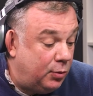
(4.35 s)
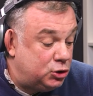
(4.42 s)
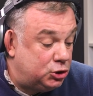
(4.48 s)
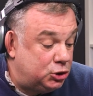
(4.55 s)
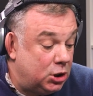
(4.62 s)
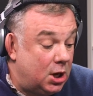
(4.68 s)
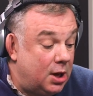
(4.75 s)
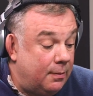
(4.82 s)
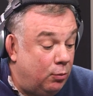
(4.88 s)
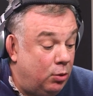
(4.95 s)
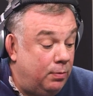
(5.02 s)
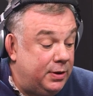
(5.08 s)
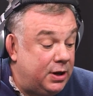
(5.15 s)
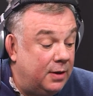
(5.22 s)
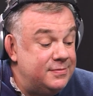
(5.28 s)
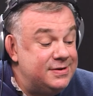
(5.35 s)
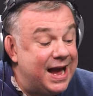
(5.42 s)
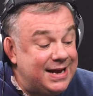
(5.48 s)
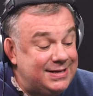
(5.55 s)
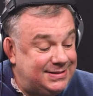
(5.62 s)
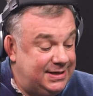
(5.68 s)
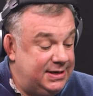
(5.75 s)
which will become
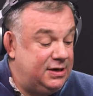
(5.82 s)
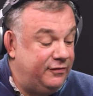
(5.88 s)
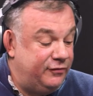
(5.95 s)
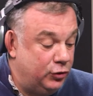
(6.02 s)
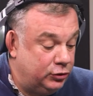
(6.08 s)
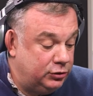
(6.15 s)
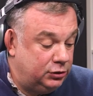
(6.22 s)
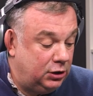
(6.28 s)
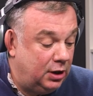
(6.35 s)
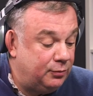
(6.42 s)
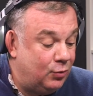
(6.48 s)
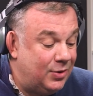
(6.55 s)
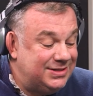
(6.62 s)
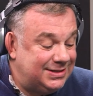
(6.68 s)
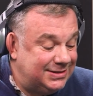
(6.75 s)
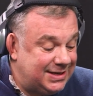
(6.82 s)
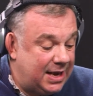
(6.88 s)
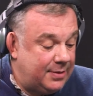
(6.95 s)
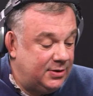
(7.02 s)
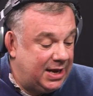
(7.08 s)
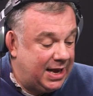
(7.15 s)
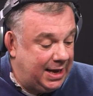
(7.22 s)
19 if Jurgen Klopp wins his
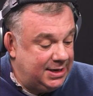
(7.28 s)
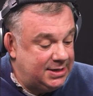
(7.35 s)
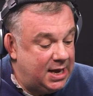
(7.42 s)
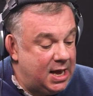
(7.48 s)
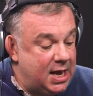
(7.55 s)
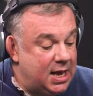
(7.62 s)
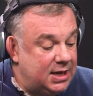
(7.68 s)
game in hand.